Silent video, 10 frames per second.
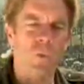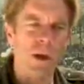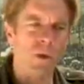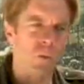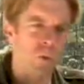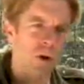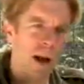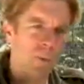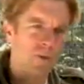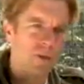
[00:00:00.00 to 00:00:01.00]
we were
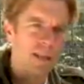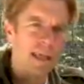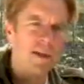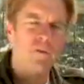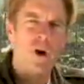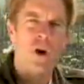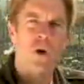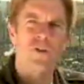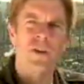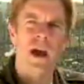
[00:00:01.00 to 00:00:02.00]
able to leave our
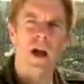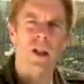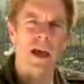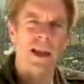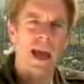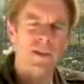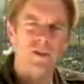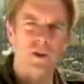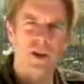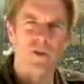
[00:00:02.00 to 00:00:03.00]
hotel and
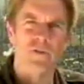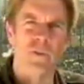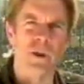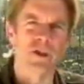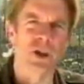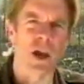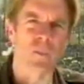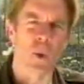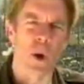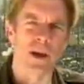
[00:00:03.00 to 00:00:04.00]
enter here from a
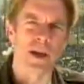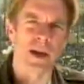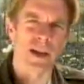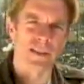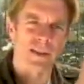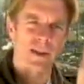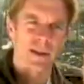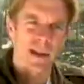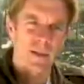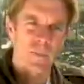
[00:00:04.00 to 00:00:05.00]
checkpoint at
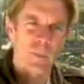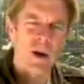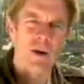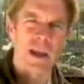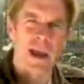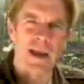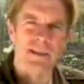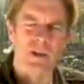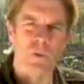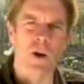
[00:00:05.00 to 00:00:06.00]
the
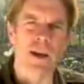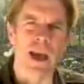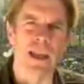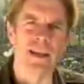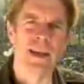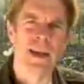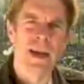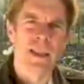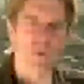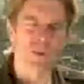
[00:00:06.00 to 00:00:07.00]
barricades at one end
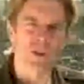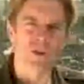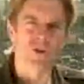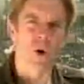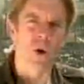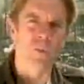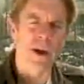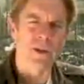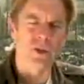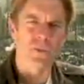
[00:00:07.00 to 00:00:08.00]
that was controlled
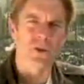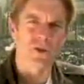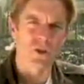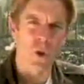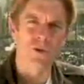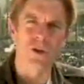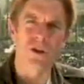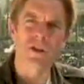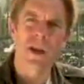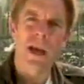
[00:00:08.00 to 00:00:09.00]
by Egyptian
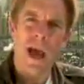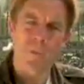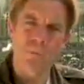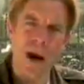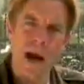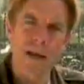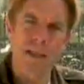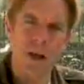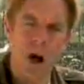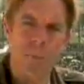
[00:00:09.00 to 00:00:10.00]
soldiers and by
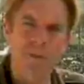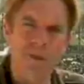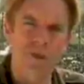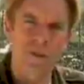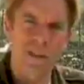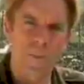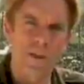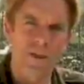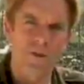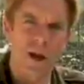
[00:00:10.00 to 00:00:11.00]
the opposition
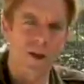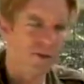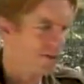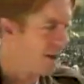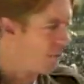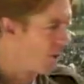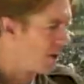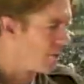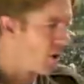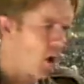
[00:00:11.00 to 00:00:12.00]
demonstrators. They're
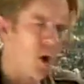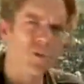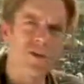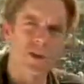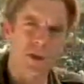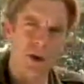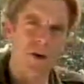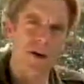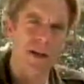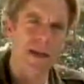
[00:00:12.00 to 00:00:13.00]
running their own
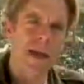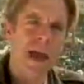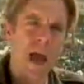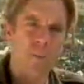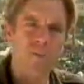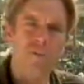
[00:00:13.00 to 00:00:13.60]
security, and we